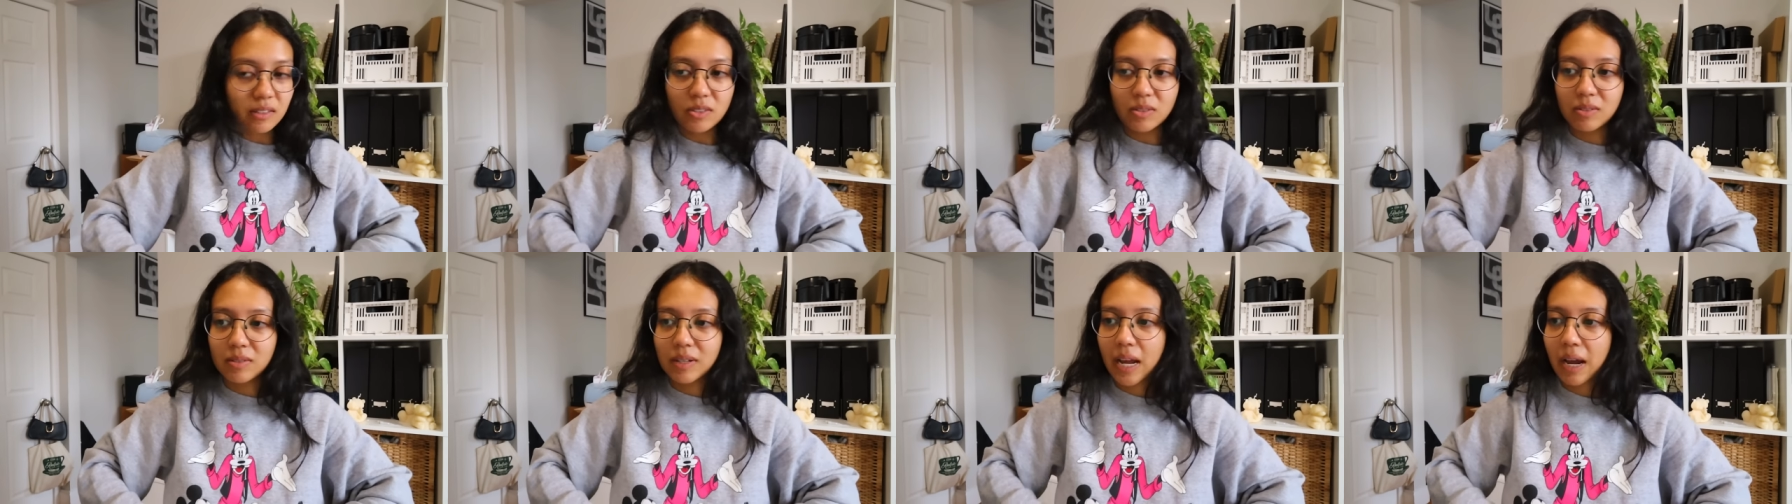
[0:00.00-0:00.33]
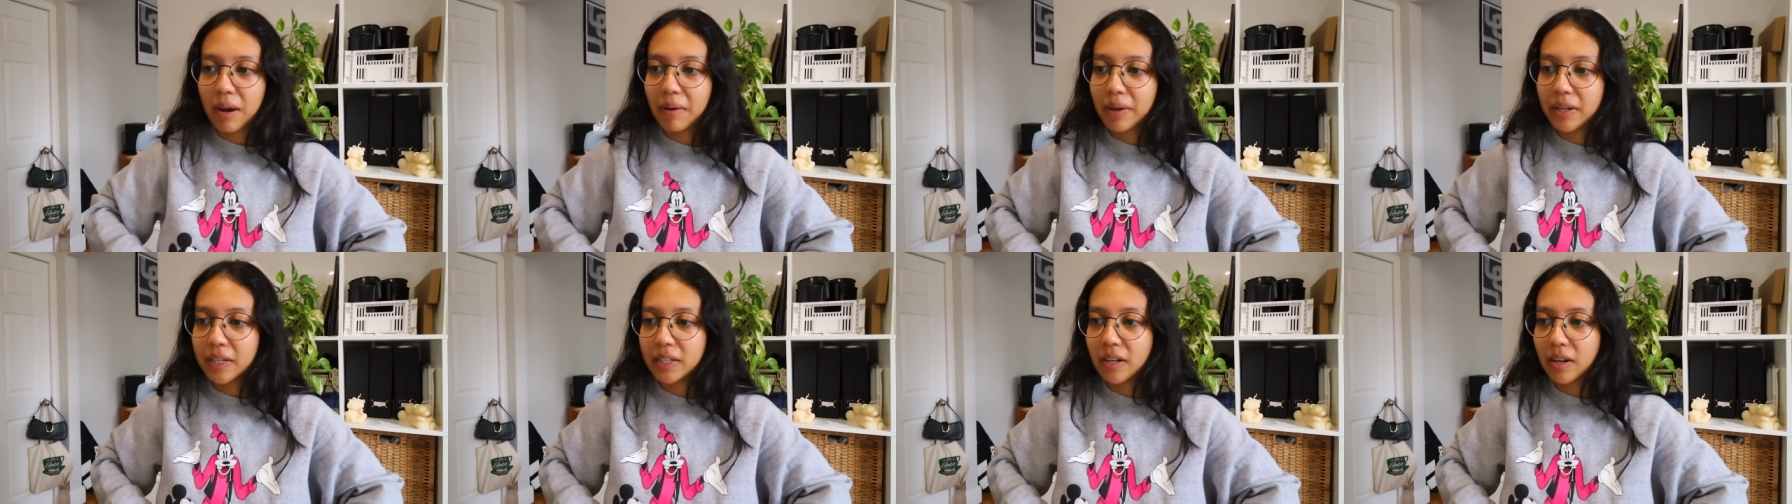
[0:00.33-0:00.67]
So
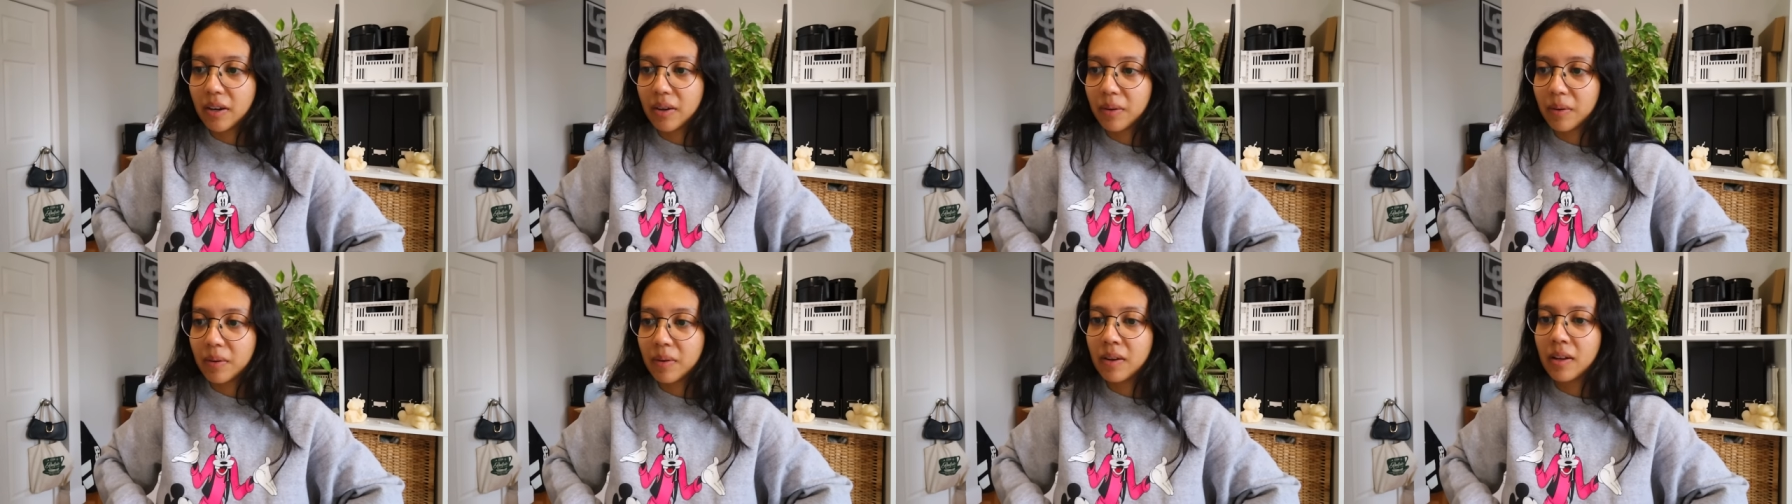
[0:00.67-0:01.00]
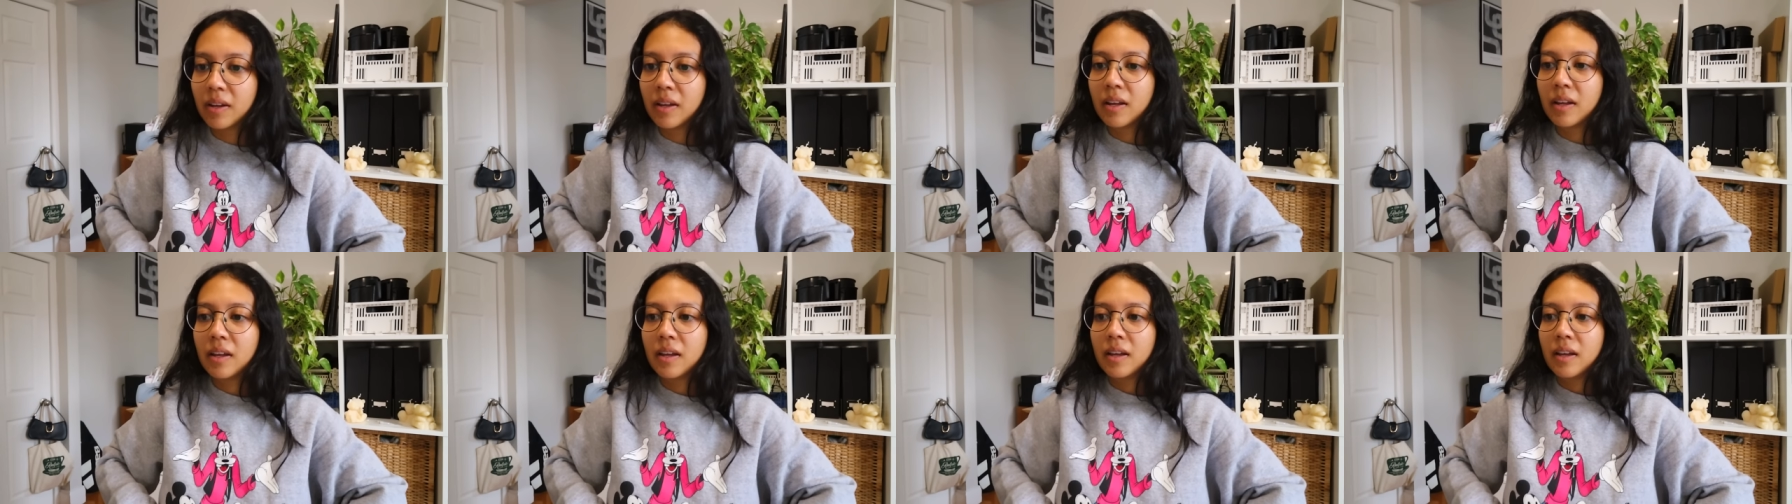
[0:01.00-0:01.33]
now I know
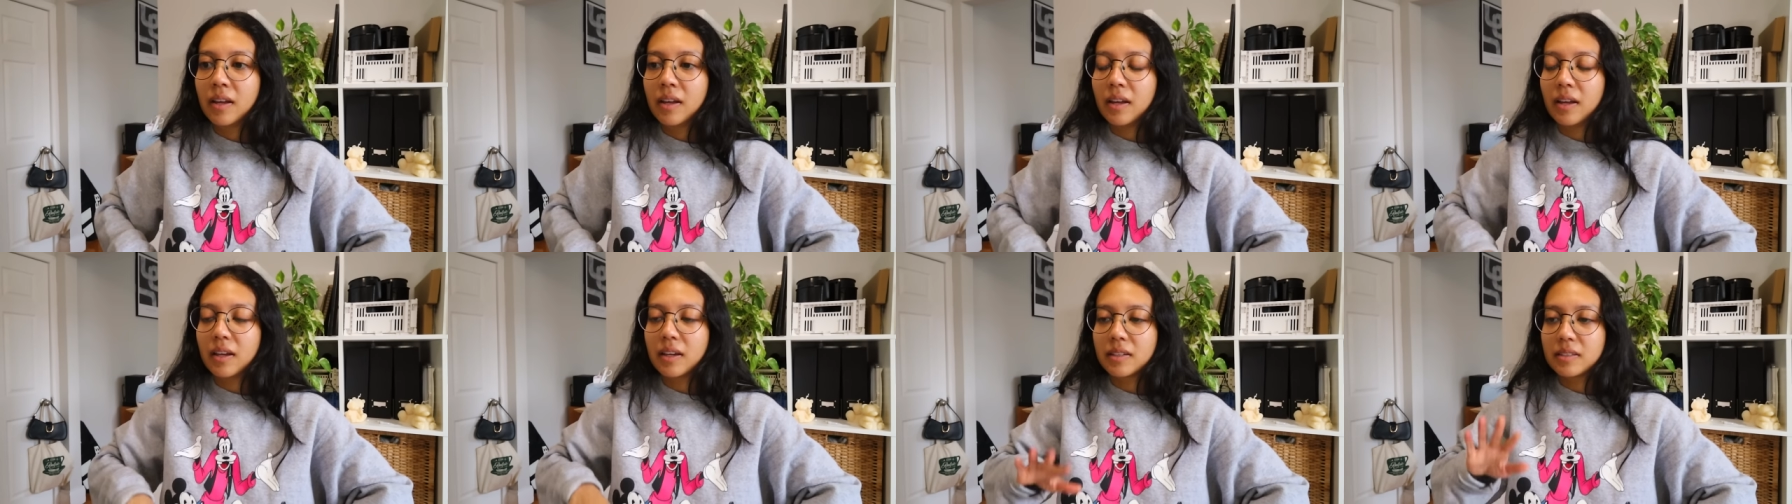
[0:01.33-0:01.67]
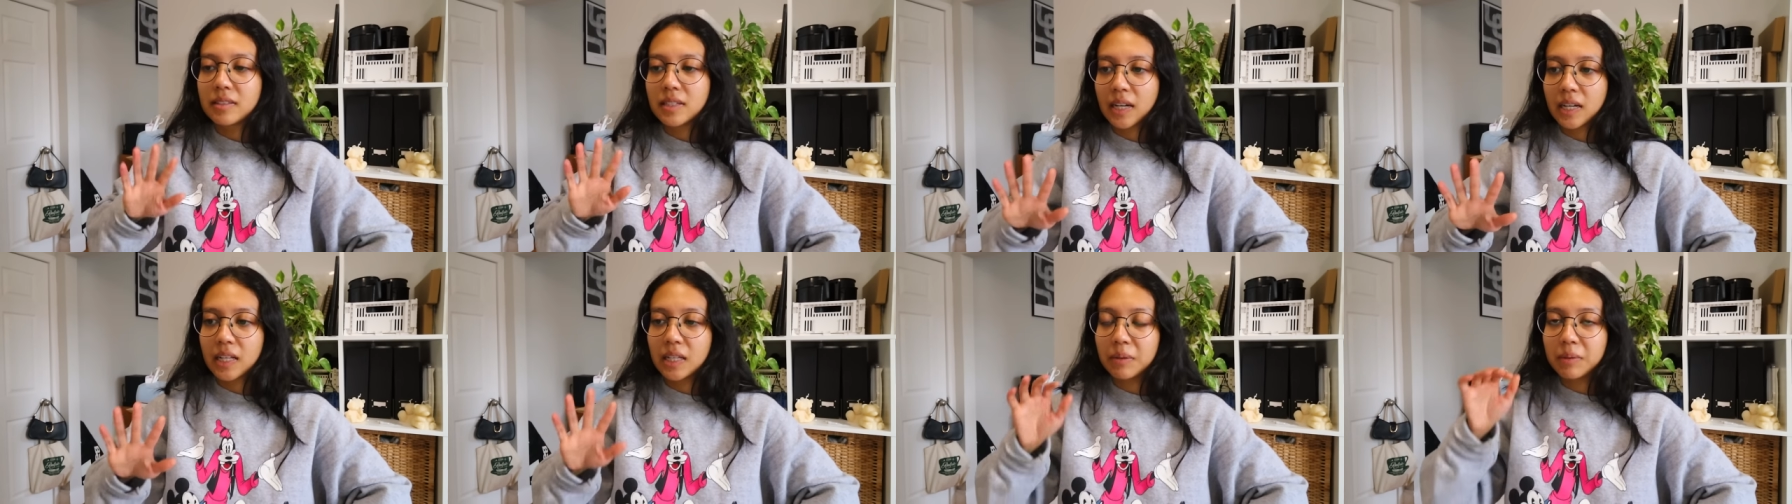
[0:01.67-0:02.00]

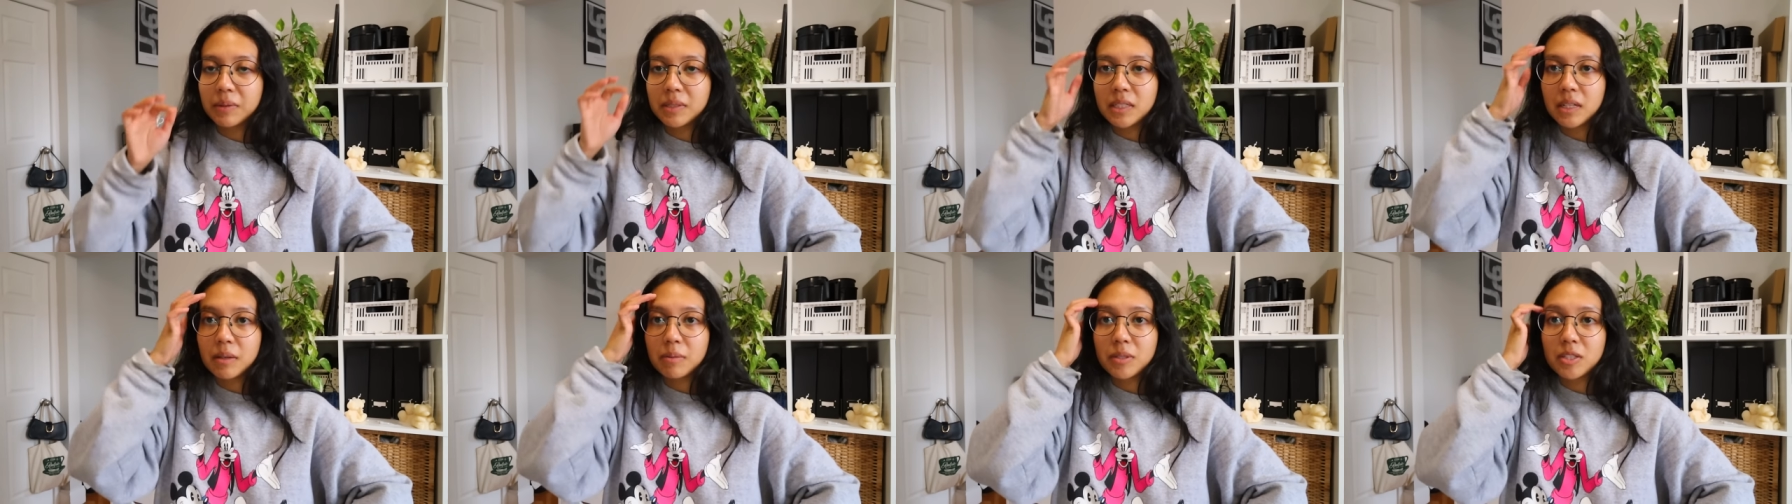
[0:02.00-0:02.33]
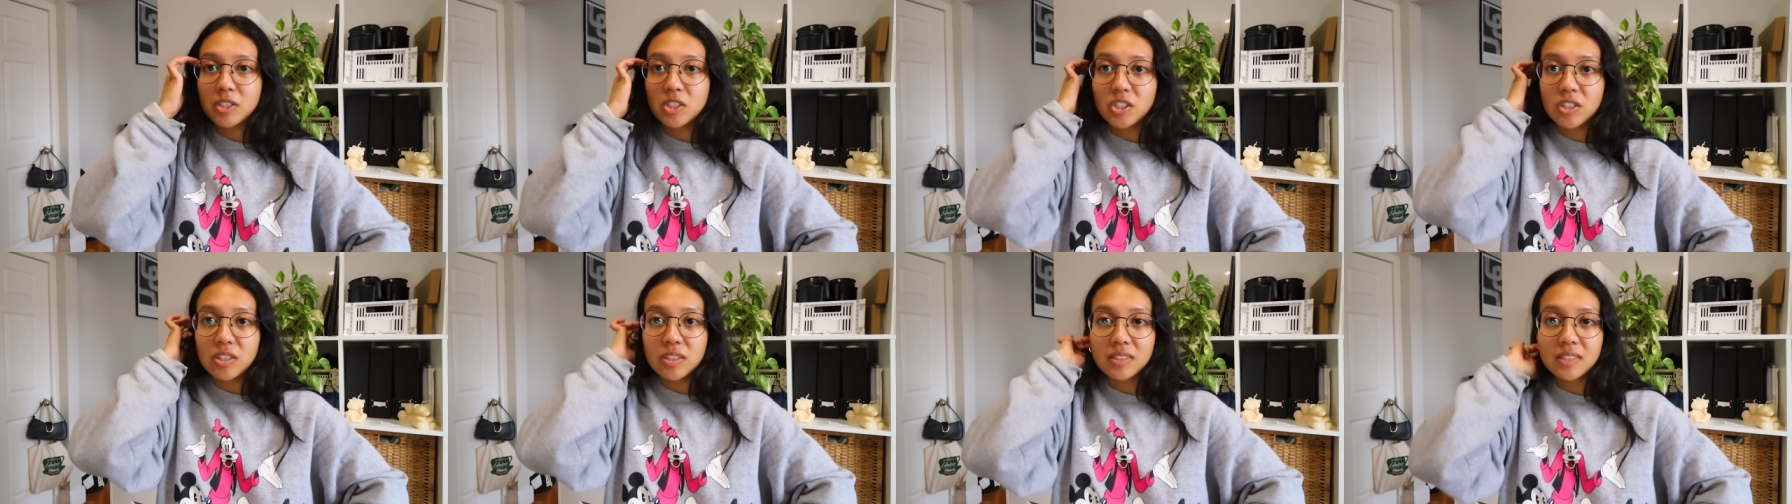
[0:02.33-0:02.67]
exactly what types
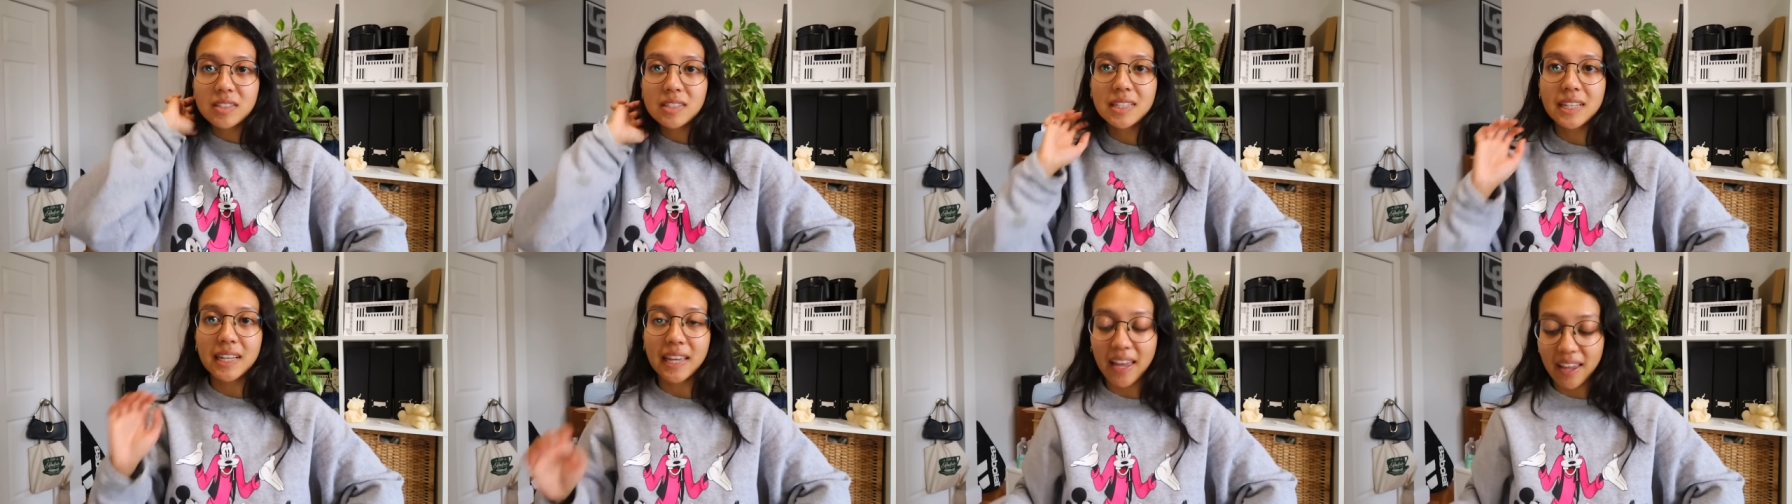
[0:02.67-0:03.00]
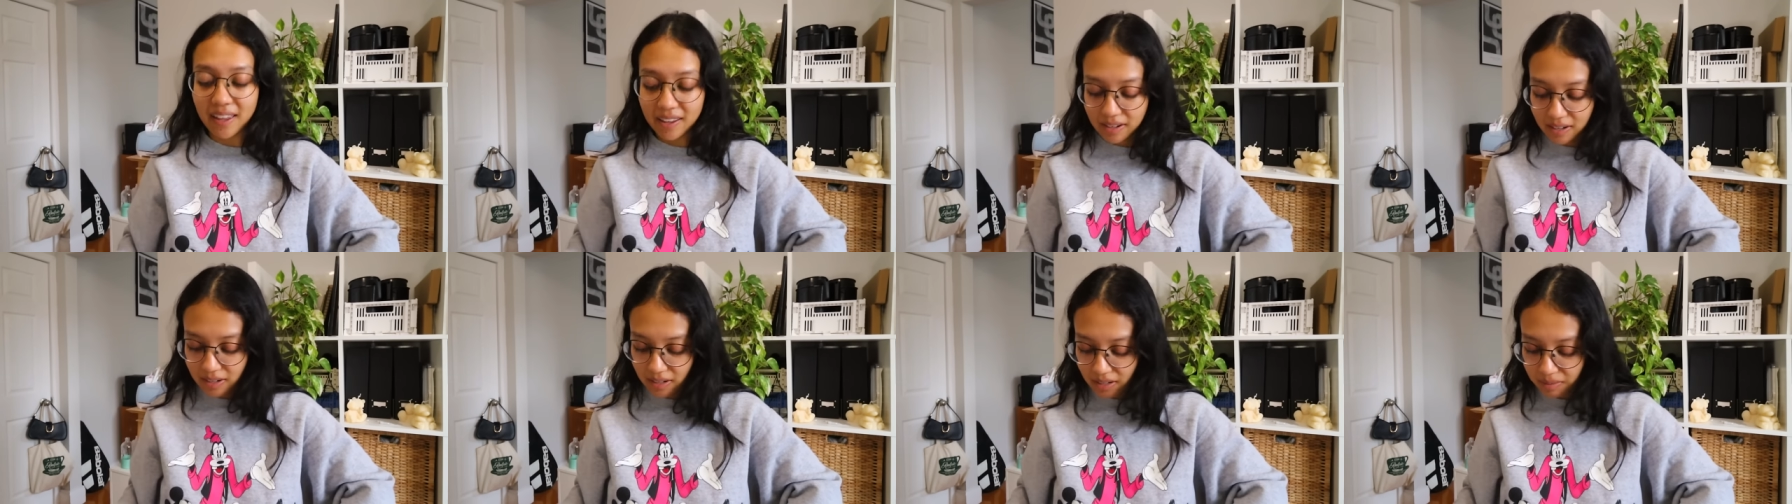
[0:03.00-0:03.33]
of shirts to get.